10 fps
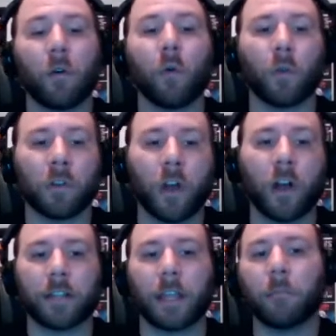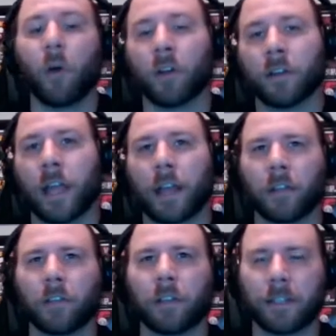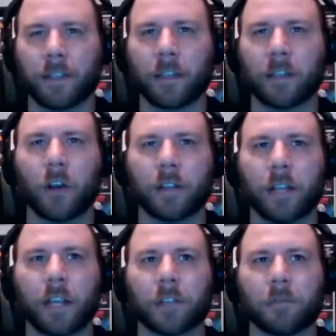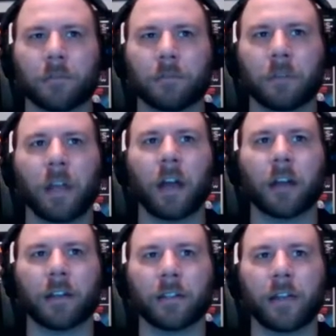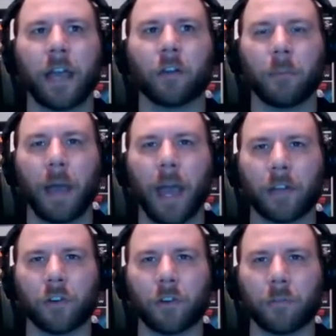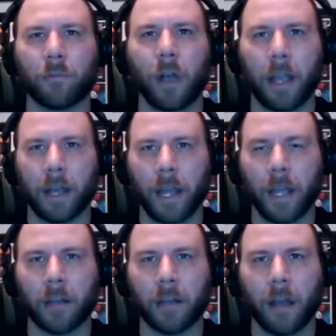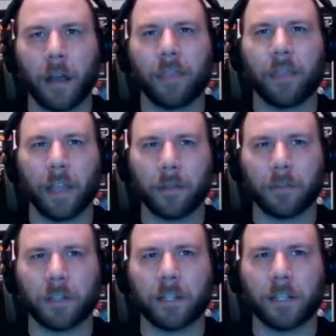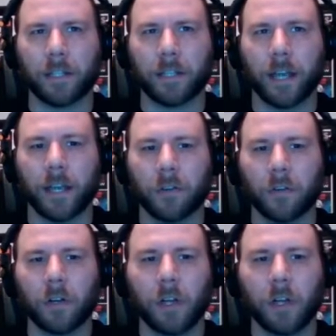or Dante Martin technically, because I think Dante's got a title match on Friday, I think, for the TNT title.